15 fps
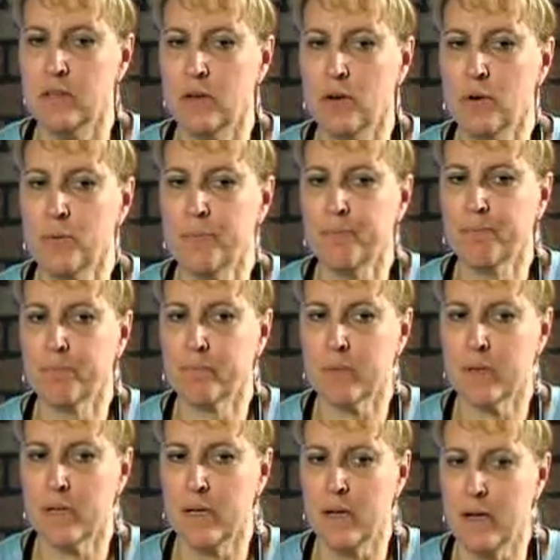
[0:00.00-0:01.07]
so
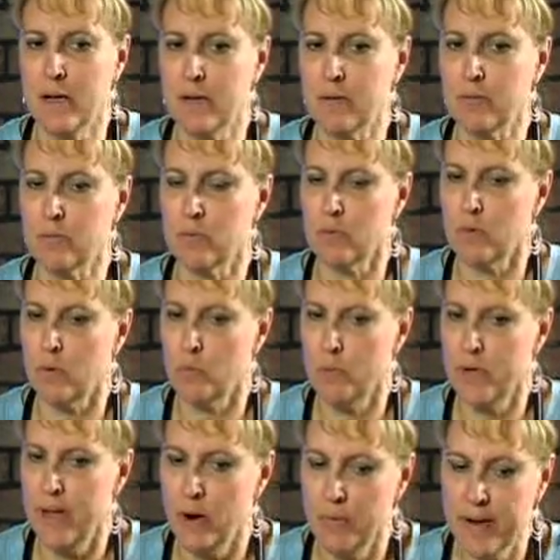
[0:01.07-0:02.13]

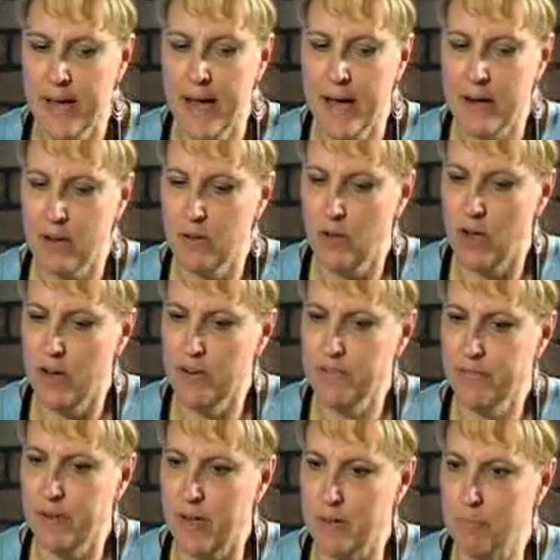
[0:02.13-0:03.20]
we already had a lot
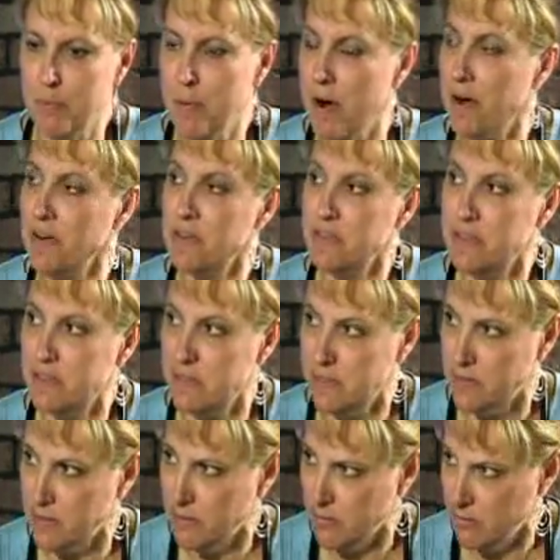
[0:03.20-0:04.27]
of
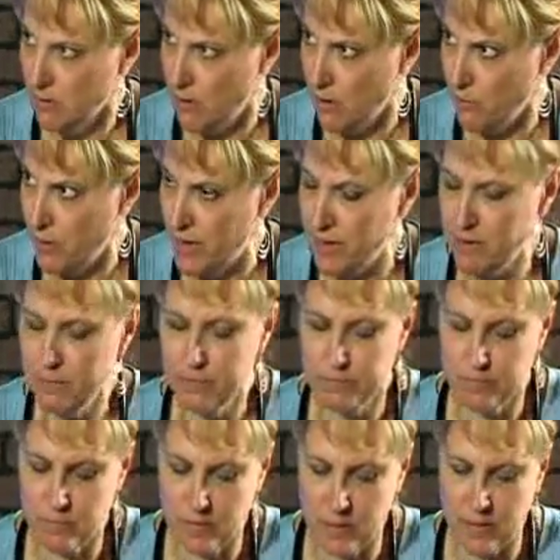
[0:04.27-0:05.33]
preparedness already
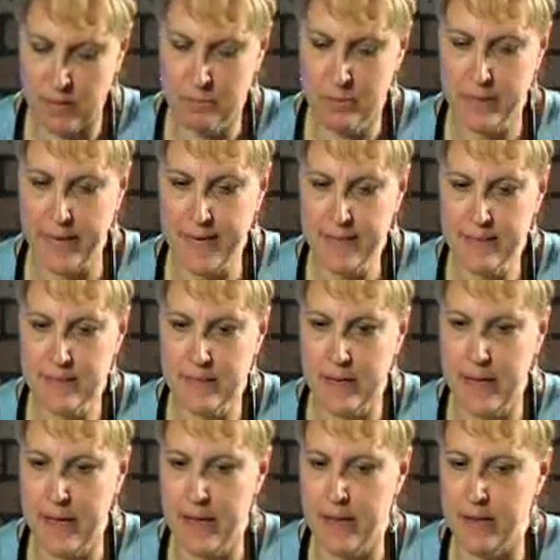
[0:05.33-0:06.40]
in place,
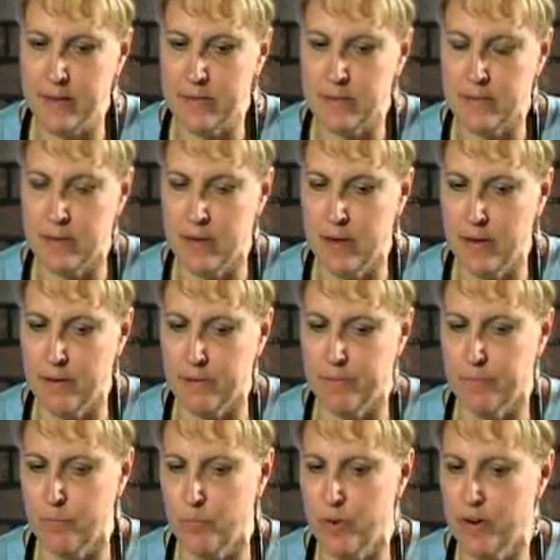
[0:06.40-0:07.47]
and
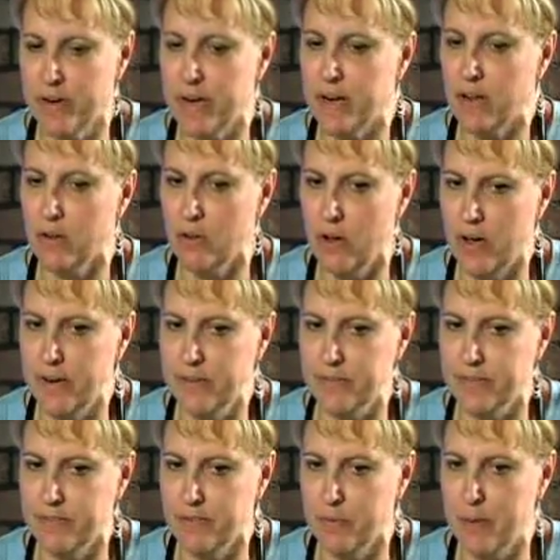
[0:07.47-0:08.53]
we are getting a lot
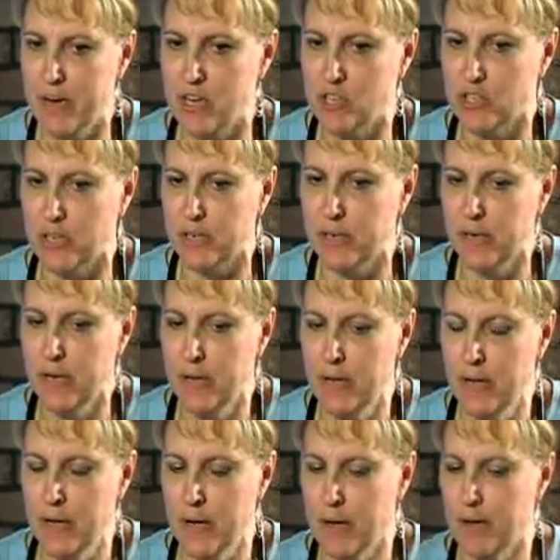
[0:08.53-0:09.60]
of information
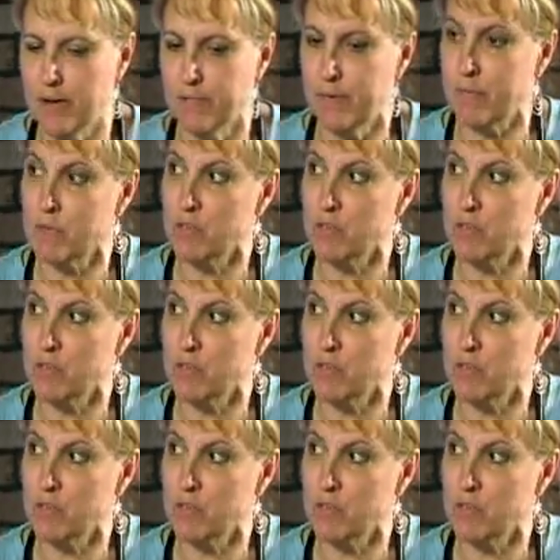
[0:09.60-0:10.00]
from the